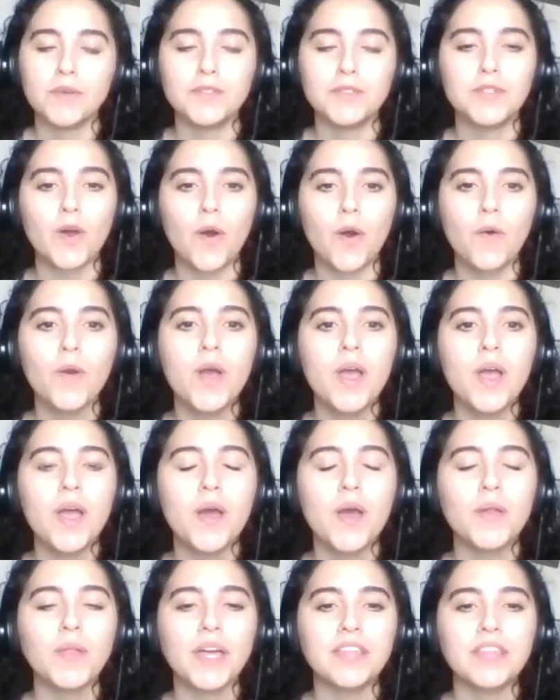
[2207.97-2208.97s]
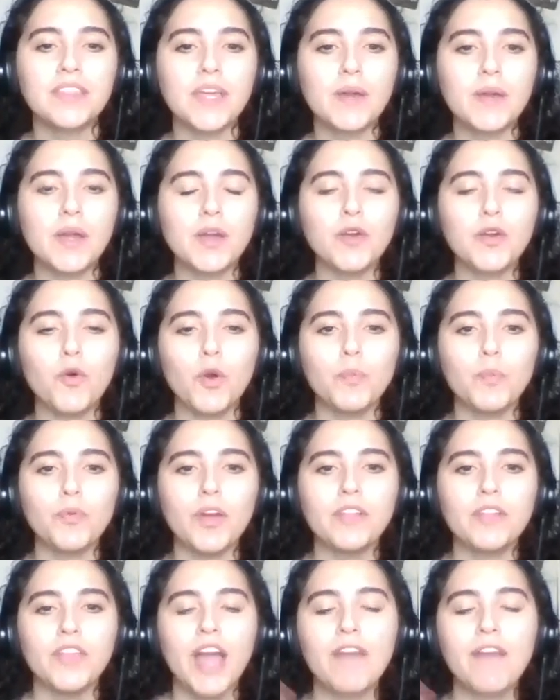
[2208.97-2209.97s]
So like they
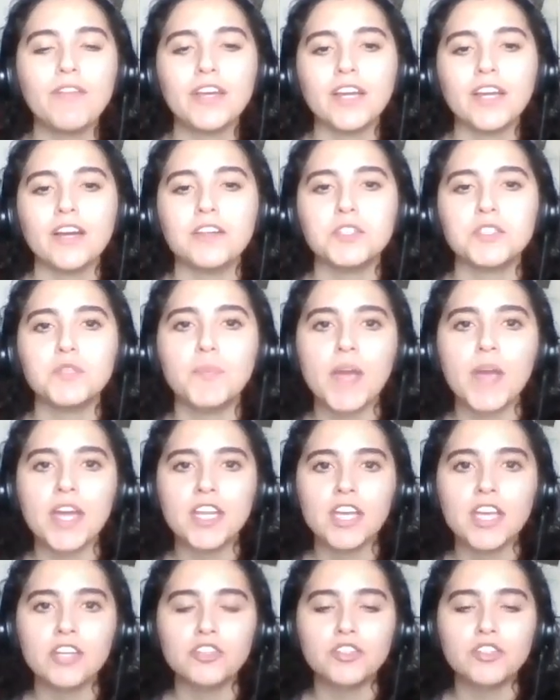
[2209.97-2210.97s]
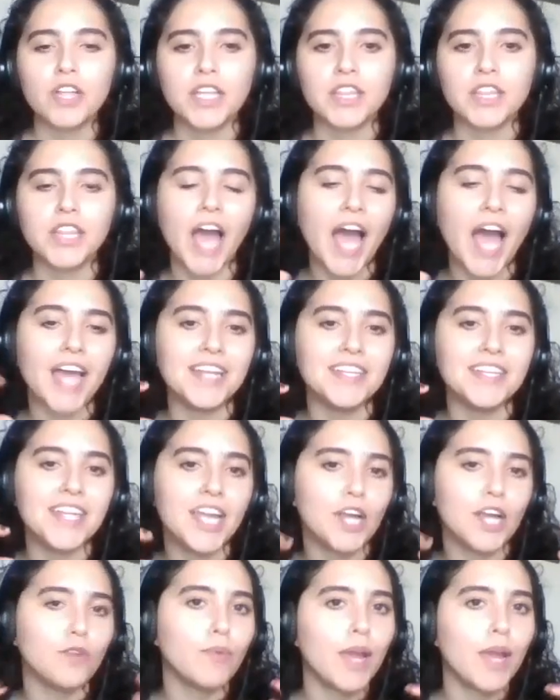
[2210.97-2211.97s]
have like a Spanish like Latin
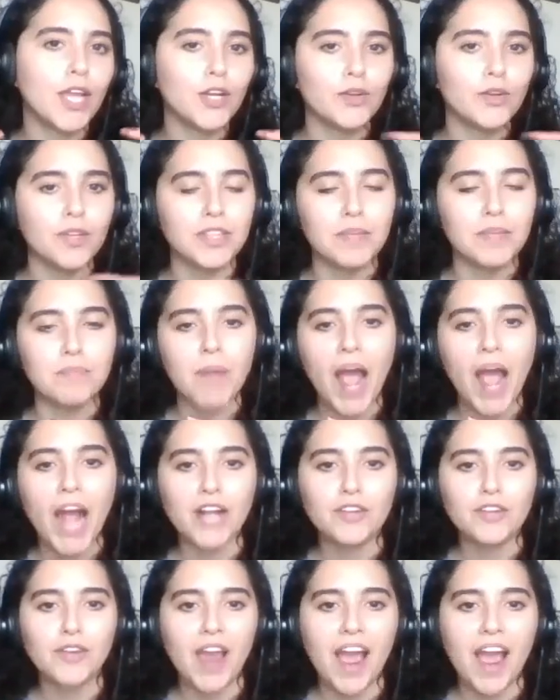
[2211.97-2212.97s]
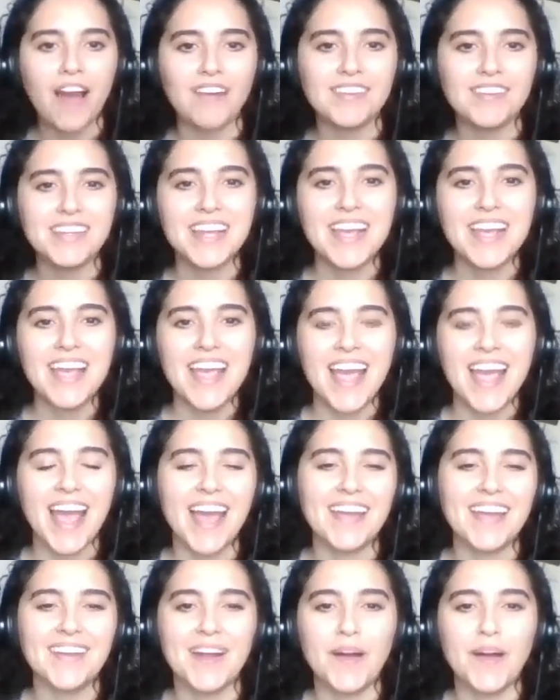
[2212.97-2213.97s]
narrator in the background,
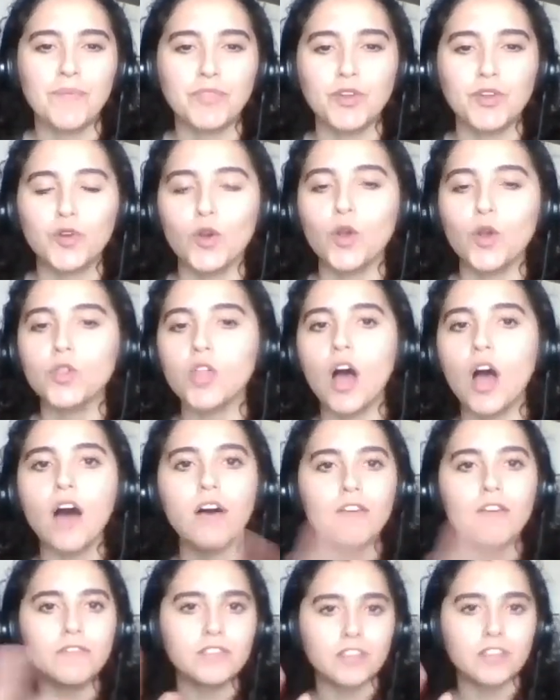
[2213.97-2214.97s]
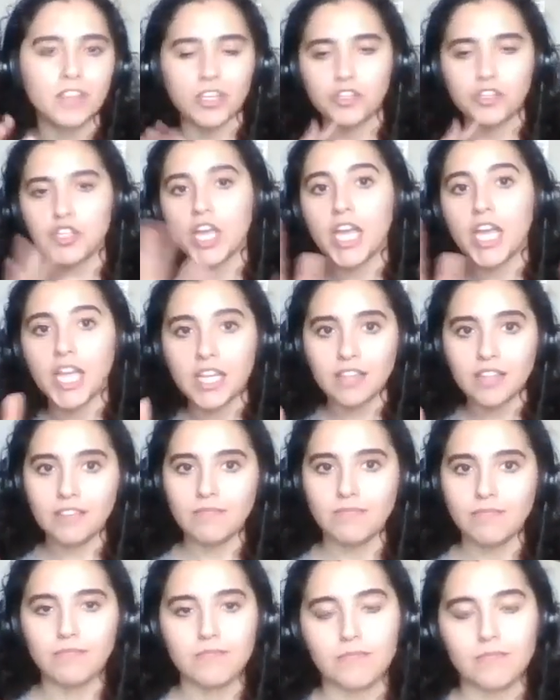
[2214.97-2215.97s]
and the girl loves like Jane,
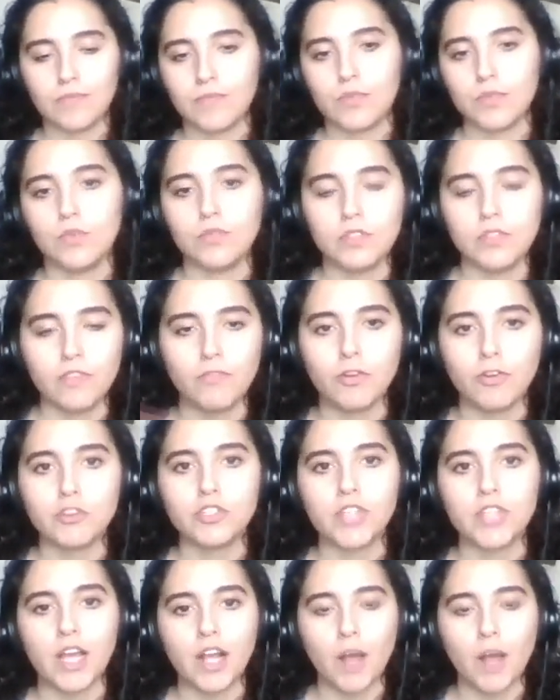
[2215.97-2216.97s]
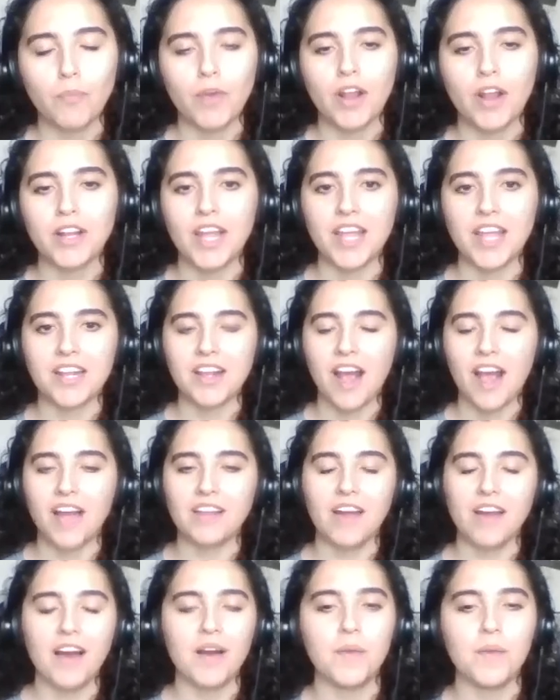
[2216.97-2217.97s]
who's the virgin that got pregnant, got
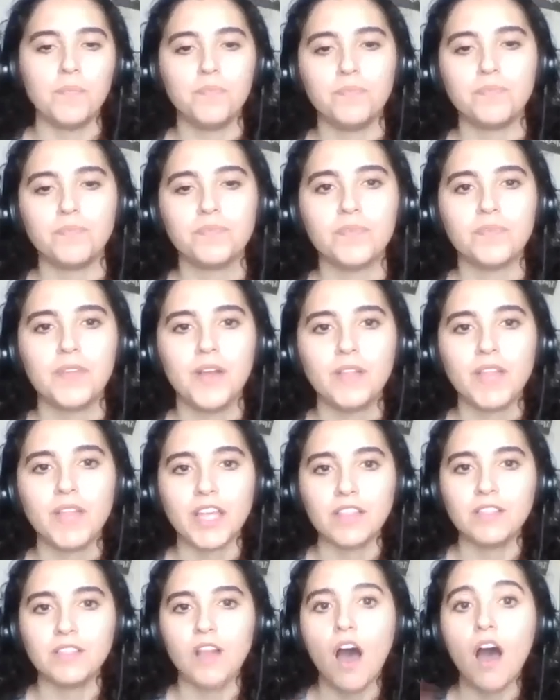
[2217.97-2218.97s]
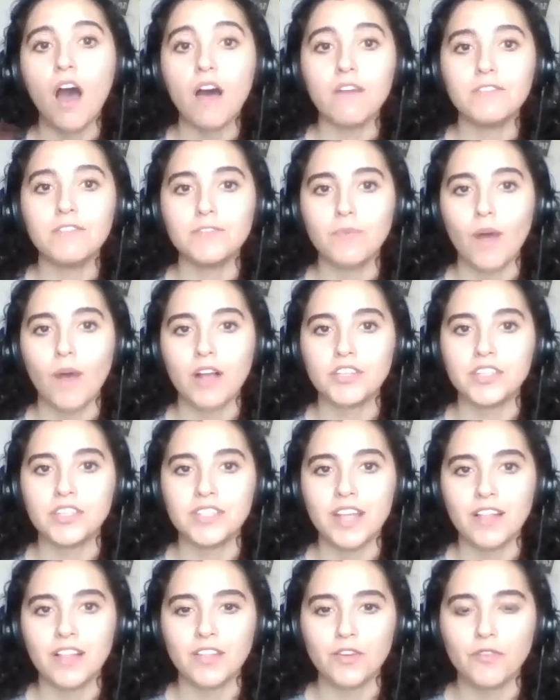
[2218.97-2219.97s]
like loves watching
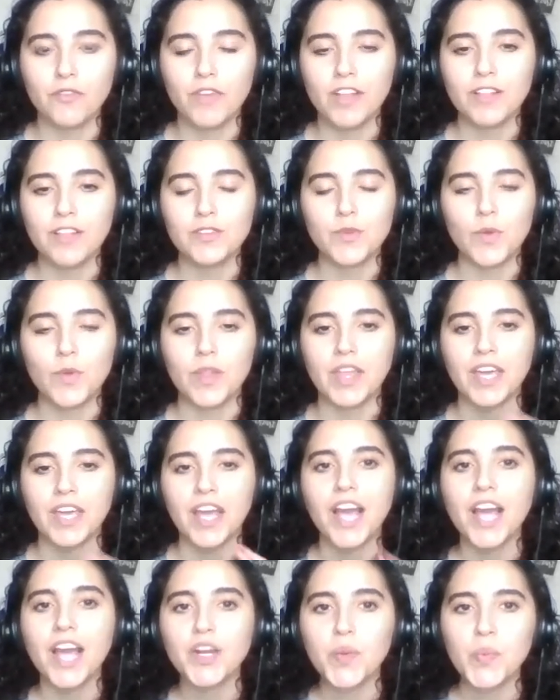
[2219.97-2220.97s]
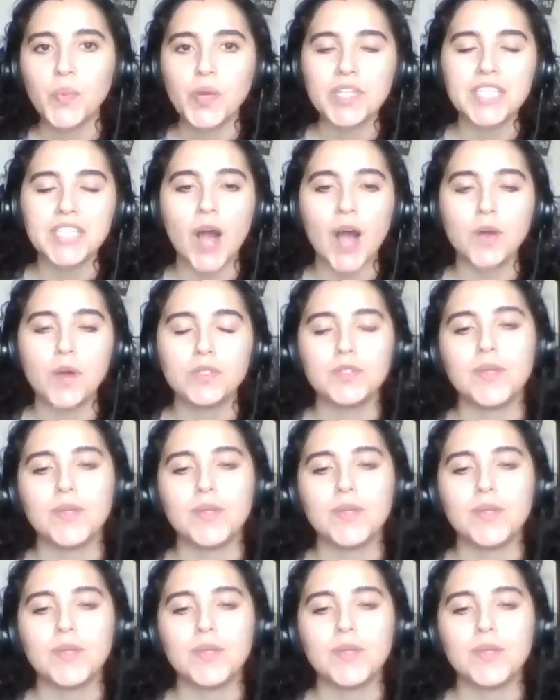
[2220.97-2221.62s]
telenovelas. So like it kind of worked out.